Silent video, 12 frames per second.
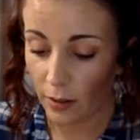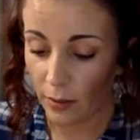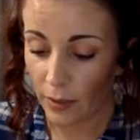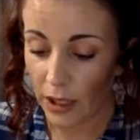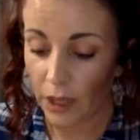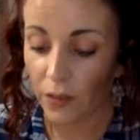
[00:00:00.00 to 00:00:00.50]

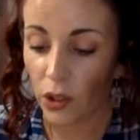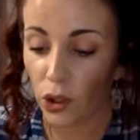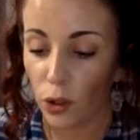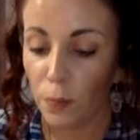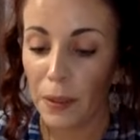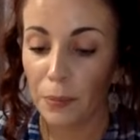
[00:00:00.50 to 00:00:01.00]
even
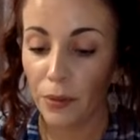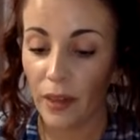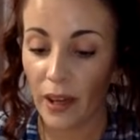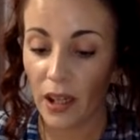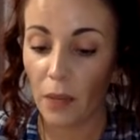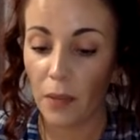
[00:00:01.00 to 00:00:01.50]
new people
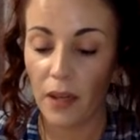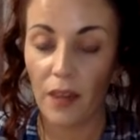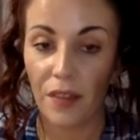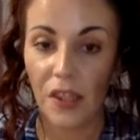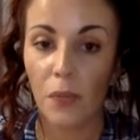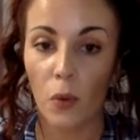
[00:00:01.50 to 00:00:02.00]
that come in
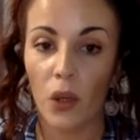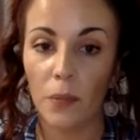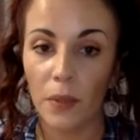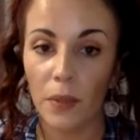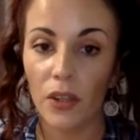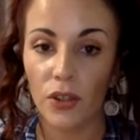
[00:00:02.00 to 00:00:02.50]
at this point
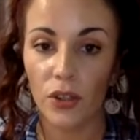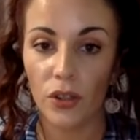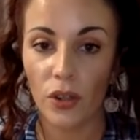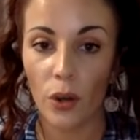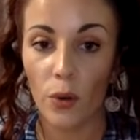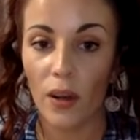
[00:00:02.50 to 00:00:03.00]
because you're
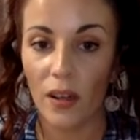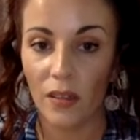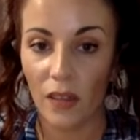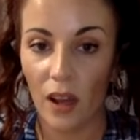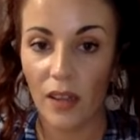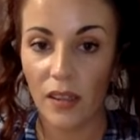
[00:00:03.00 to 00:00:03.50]
so
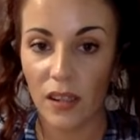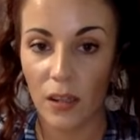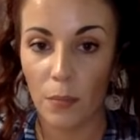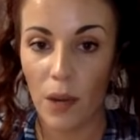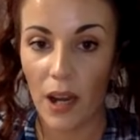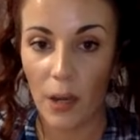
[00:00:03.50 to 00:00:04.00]

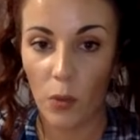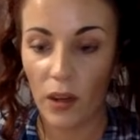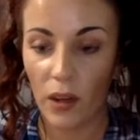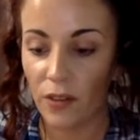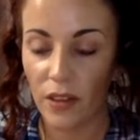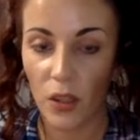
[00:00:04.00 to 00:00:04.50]
exhausted by
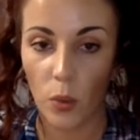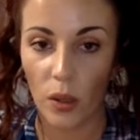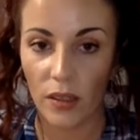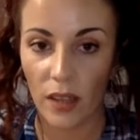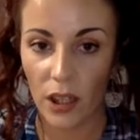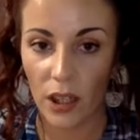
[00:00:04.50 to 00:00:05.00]
whatever this
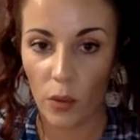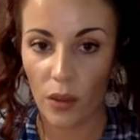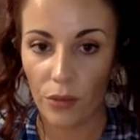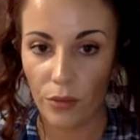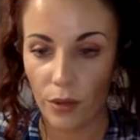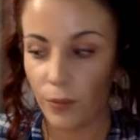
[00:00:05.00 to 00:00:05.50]
was that you
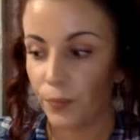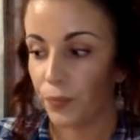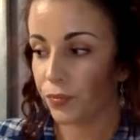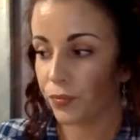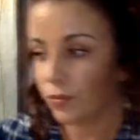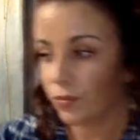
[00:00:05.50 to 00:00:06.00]
went
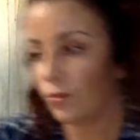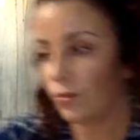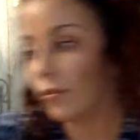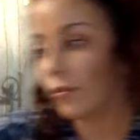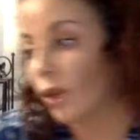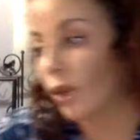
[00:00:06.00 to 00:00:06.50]

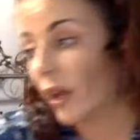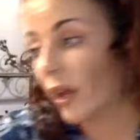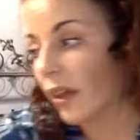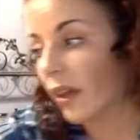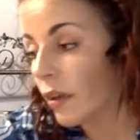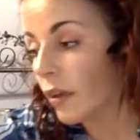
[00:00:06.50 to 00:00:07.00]
through.
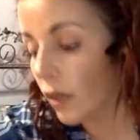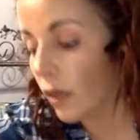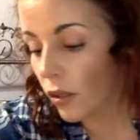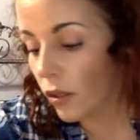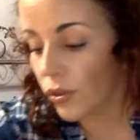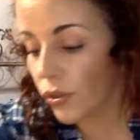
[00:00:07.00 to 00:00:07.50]
Okay,
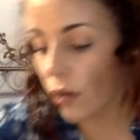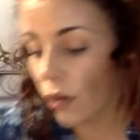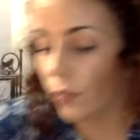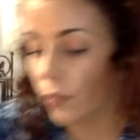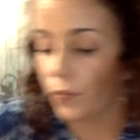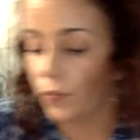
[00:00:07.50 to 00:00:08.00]

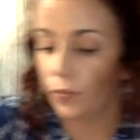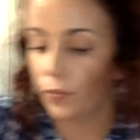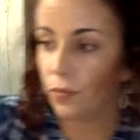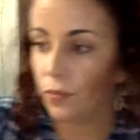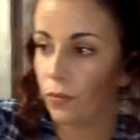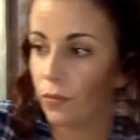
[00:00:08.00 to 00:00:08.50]
so
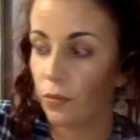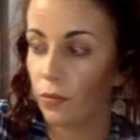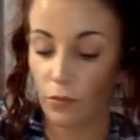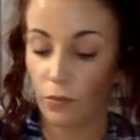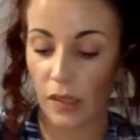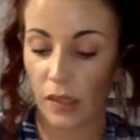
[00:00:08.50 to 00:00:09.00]

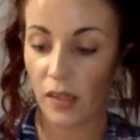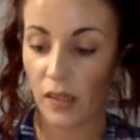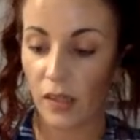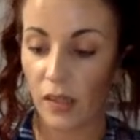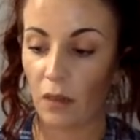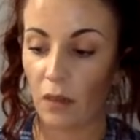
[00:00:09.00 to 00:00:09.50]
let's get
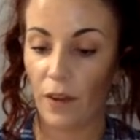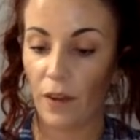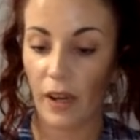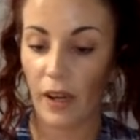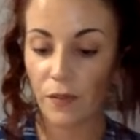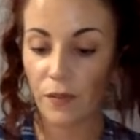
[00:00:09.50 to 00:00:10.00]
some
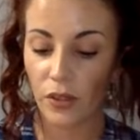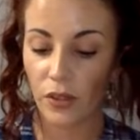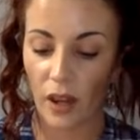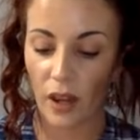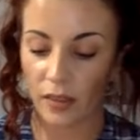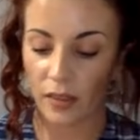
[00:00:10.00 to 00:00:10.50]
advice for
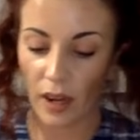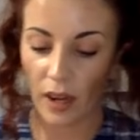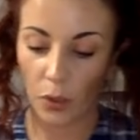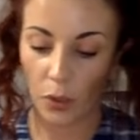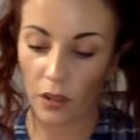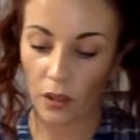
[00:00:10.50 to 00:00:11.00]
signs,
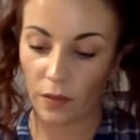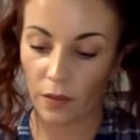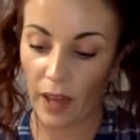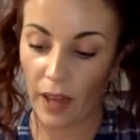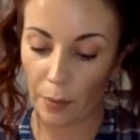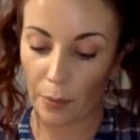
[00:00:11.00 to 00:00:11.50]
guys. We have
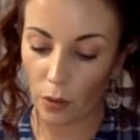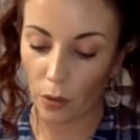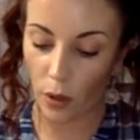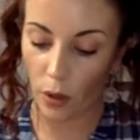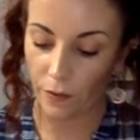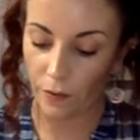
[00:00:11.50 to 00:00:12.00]

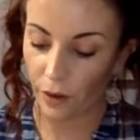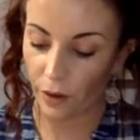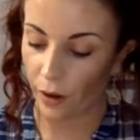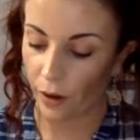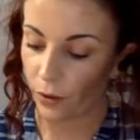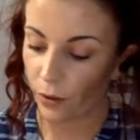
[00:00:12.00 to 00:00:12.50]
Capricorn,
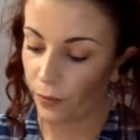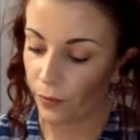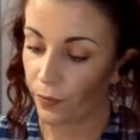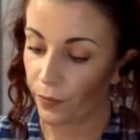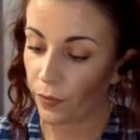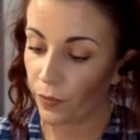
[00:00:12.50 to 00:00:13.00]
Virgo,
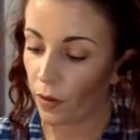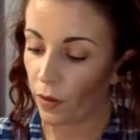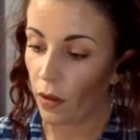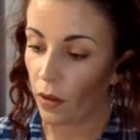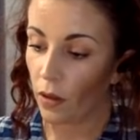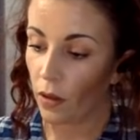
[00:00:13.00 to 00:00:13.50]

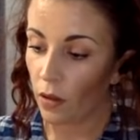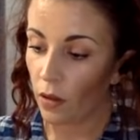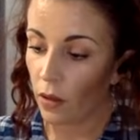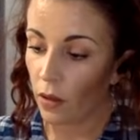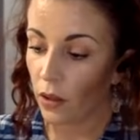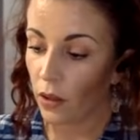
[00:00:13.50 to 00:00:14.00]

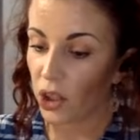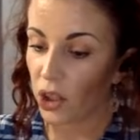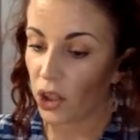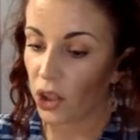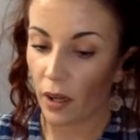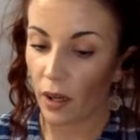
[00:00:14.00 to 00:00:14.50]

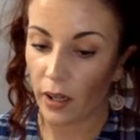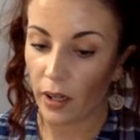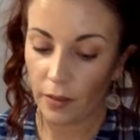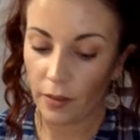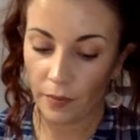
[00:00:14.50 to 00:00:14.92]
Gemini,